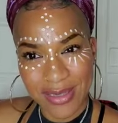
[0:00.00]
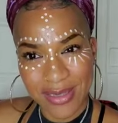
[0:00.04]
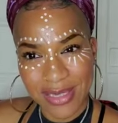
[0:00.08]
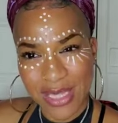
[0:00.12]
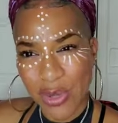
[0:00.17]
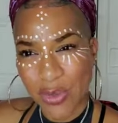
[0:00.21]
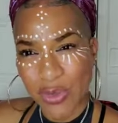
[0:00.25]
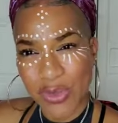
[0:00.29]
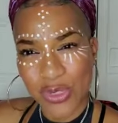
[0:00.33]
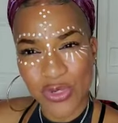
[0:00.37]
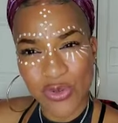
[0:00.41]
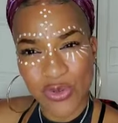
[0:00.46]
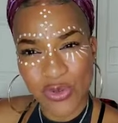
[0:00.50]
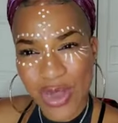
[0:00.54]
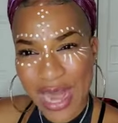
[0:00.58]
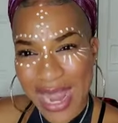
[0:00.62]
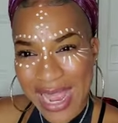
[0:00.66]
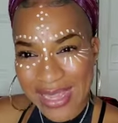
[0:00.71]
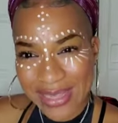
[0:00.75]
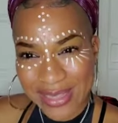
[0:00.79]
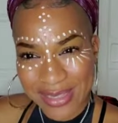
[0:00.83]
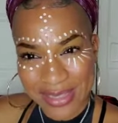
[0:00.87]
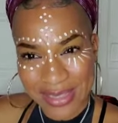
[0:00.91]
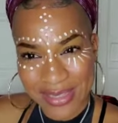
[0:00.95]
there was
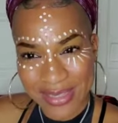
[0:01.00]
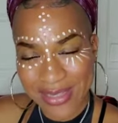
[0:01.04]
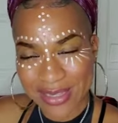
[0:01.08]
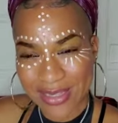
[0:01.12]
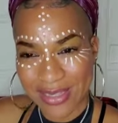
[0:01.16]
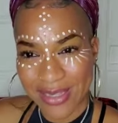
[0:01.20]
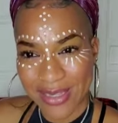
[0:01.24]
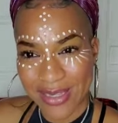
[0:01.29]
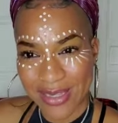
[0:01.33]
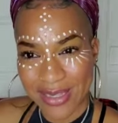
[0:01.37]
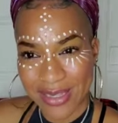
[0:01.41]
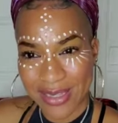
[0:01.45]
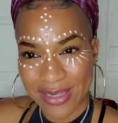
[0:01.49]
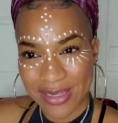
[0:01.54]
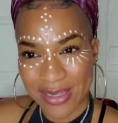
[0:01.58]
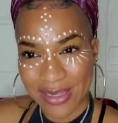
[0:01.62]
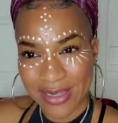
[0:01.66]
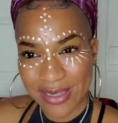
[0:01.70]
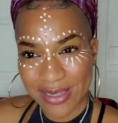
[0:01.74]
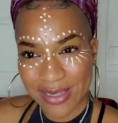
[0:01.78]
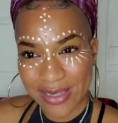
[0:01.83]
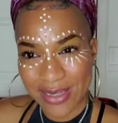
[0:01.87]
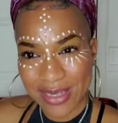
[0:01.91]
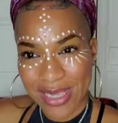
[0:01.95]
rice
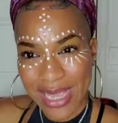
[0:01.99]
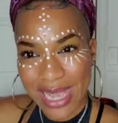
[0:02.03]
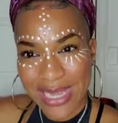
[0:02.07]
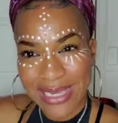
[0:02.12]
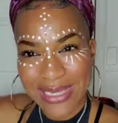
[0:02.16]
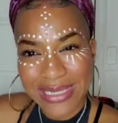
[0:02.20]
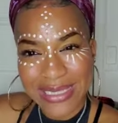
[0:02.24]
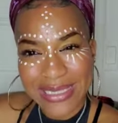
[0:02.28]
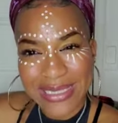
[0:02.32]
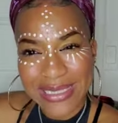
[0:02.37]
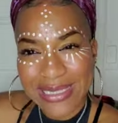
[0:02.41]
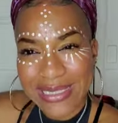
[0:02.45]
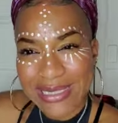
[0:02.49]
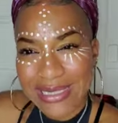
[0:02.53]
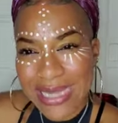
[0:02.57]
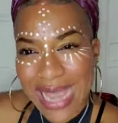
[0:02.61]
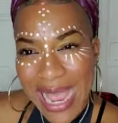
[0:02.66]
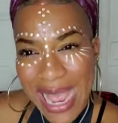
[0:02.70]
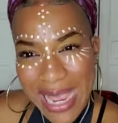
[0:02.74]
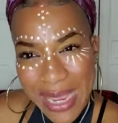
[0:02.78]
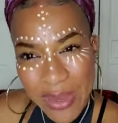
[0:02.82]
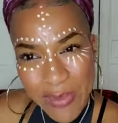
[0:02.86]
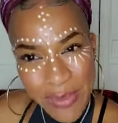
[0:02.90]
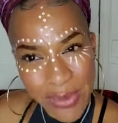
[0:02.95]
and
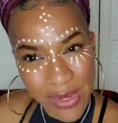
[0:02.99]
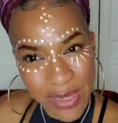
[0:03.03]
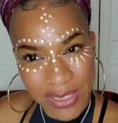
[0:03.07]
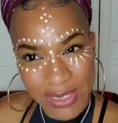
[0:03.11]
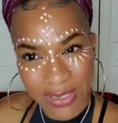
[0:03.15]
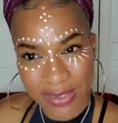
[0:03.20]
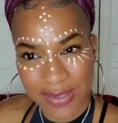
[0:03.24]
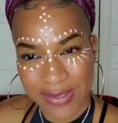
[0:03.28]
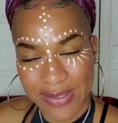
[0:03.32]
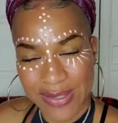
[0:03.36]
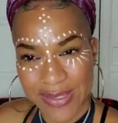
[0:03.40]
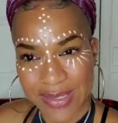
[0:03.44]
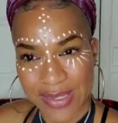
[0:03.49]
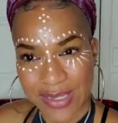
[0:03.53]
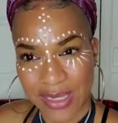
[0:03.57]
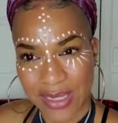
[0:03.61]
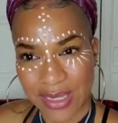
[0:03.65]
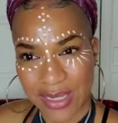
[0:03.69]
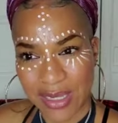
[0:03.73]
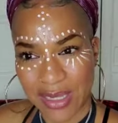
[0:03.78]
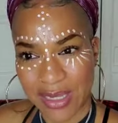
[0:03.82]
diamonds.